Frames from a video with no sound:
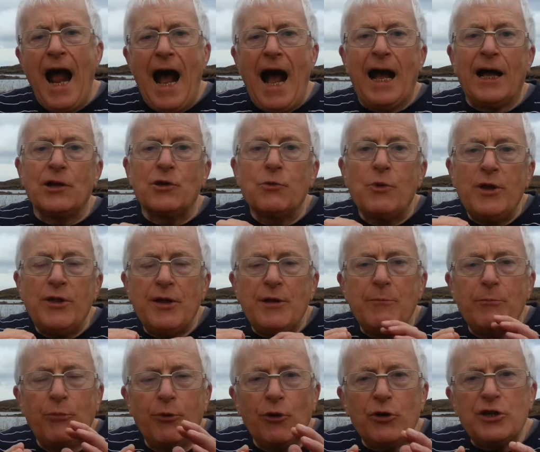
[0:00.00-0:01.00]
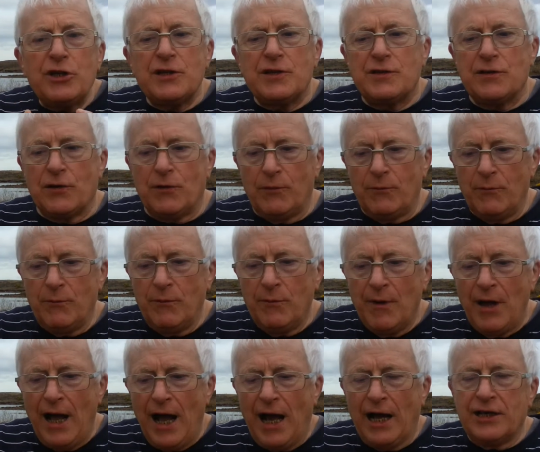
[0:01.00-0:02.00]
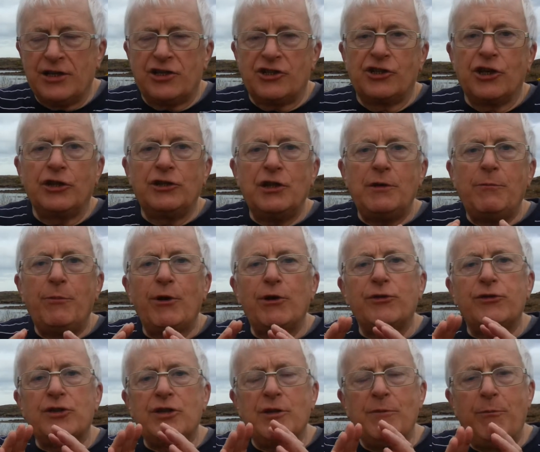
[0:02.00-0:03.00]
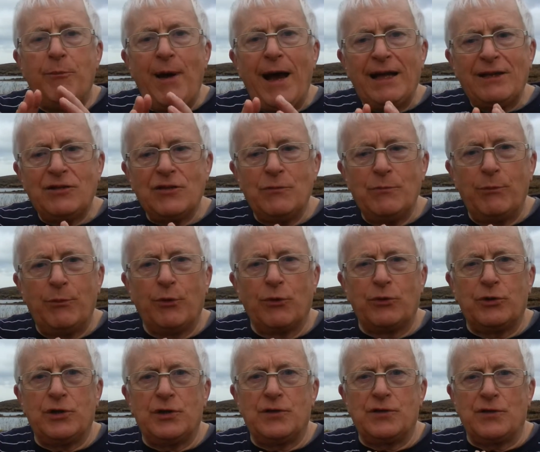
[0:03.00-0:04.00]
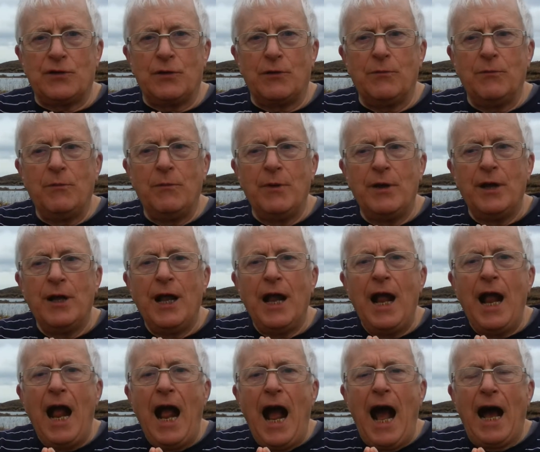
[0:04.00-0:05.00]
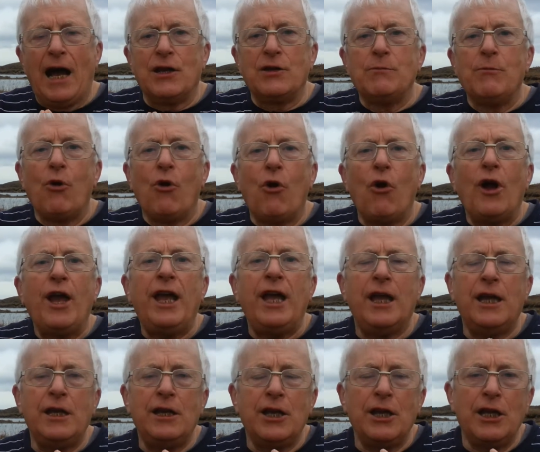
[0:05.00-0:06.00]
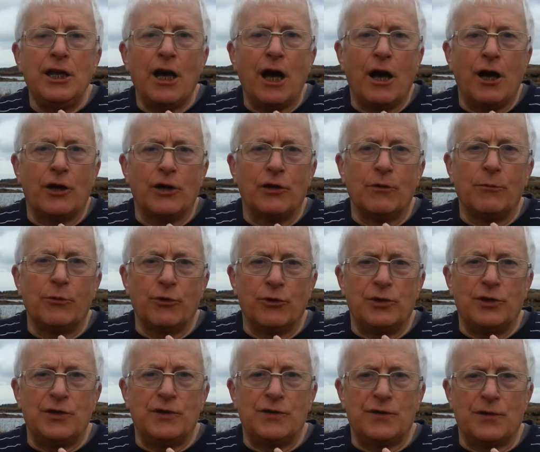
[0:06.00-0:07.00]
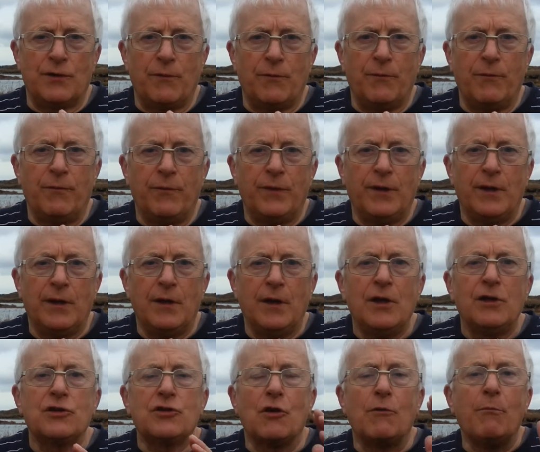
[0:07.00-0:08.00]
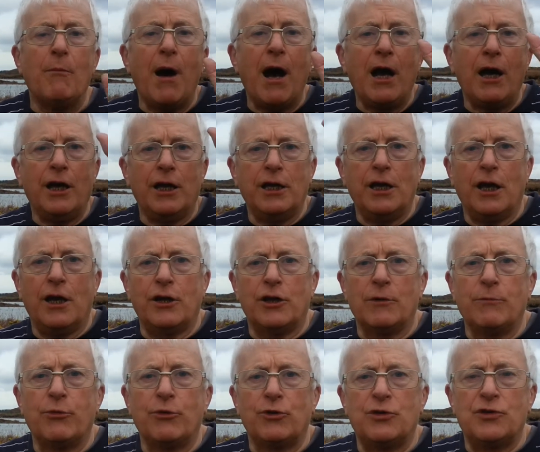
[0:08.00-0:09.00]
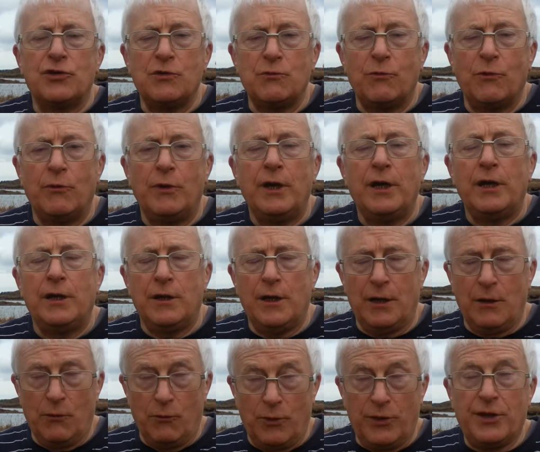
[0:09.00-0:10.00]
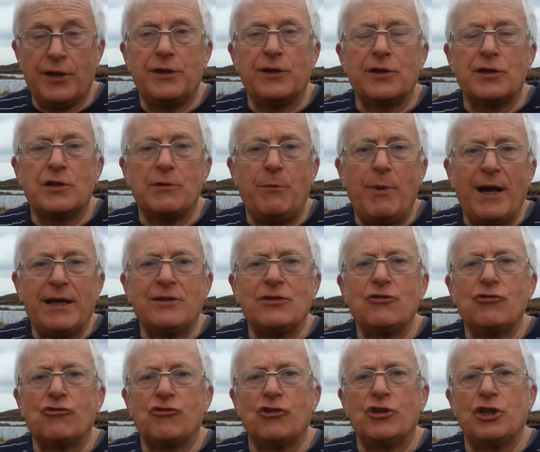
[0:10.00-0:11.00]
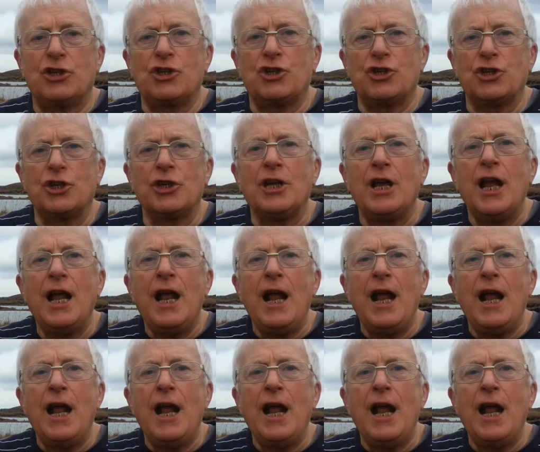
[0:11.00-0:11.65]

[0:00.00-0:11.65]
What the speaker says: And within Buddhism, I studied both Tibetan Buddhism and more Hinayana Buddhism. So Mahayana Buddhism within the Tibetan tradition